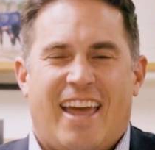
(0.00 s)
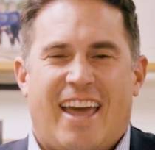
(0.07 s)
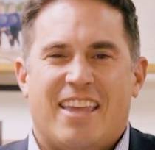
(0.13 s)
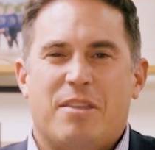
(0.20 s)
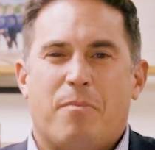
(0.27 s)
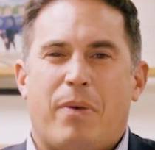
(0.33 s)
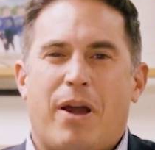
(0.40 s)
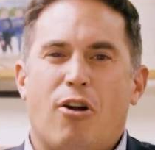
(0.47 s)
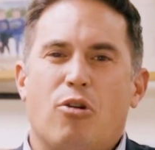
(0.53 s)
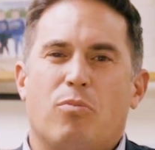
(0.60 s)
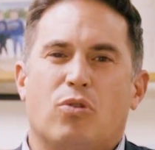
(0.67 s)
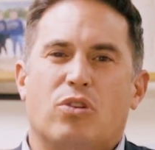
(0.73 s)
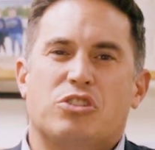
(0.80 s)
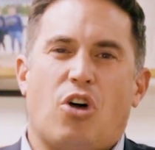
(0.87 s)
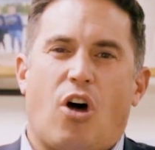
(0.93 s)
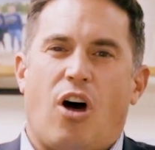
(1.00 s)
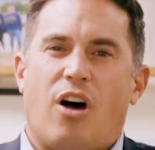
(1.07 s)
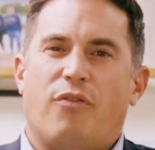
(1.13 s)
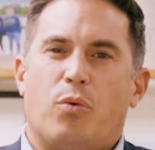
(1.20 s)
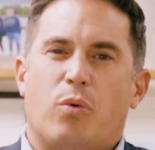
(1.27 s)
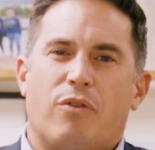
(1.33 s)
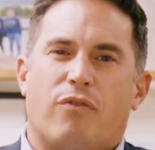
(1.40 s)
And the parable is
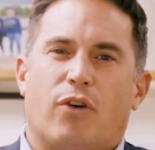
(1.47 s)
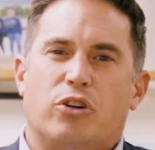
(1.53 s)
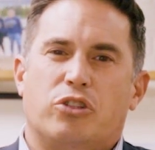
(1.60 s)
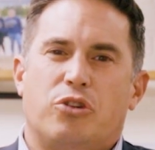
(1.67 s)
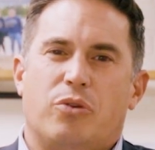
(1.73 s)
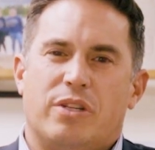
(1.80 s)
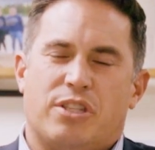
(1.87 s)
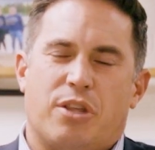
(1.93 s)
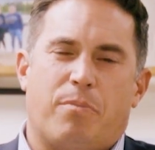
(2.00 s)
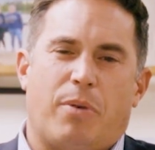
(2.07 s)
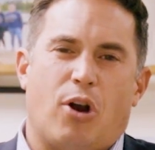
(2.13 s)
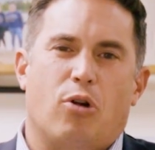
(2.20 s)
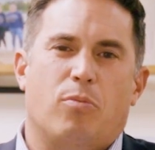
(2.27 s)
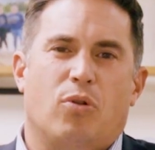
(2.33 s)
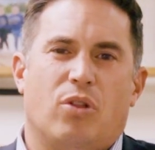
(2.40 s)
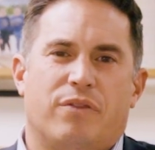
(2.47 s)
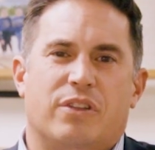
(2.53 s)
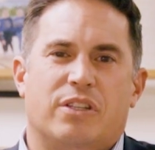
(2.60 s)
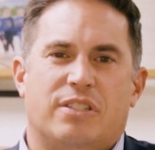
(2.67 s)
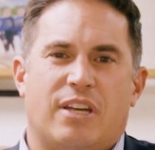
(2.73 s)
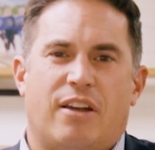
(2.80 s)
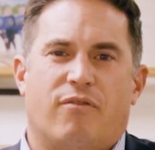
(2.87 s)
often referred to as the parable of
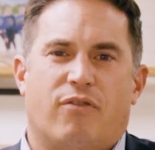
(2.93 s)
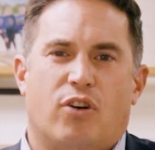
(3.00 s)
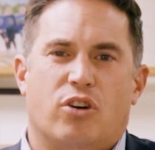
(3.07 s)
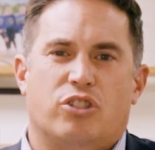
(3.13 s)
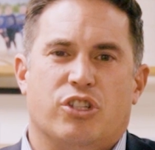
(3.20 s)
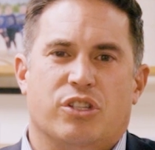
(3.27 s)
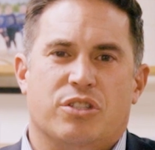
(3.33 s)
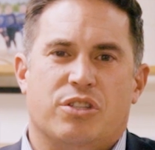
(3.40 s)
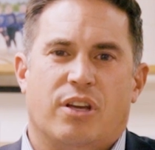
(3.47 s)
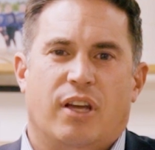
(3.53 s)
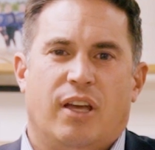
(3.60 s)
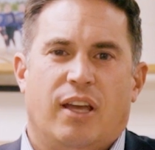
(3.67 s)
the 10 virgins.